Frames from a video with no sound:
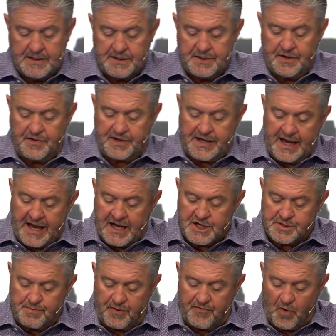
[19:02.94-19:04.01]
to the
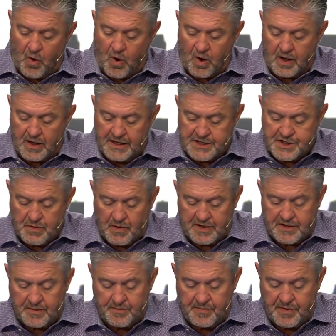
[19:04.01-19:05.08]
kings before, listen to what
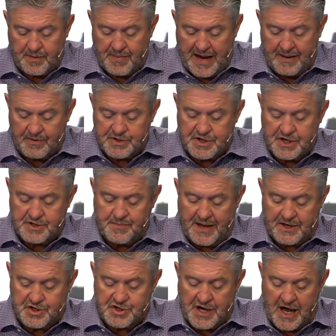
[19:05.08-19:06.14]
the Bible says
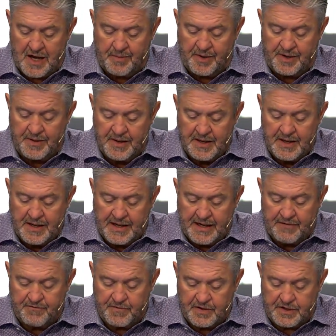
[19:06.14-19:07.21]
about Solomon.
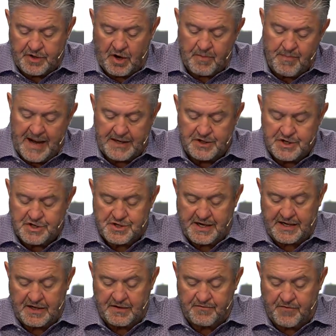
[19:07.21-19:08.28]
Turn back just a
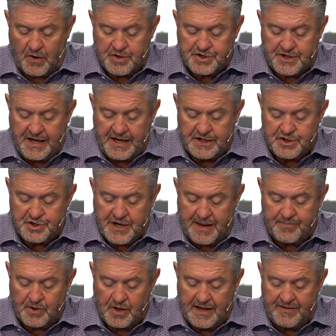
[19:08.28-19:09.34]
second to 1 Kings
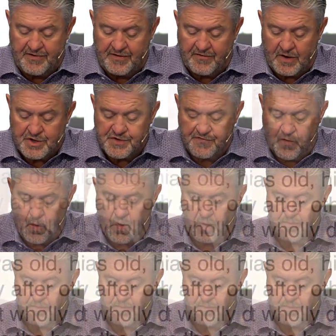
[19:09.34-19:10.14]
chapter 11, verse 4.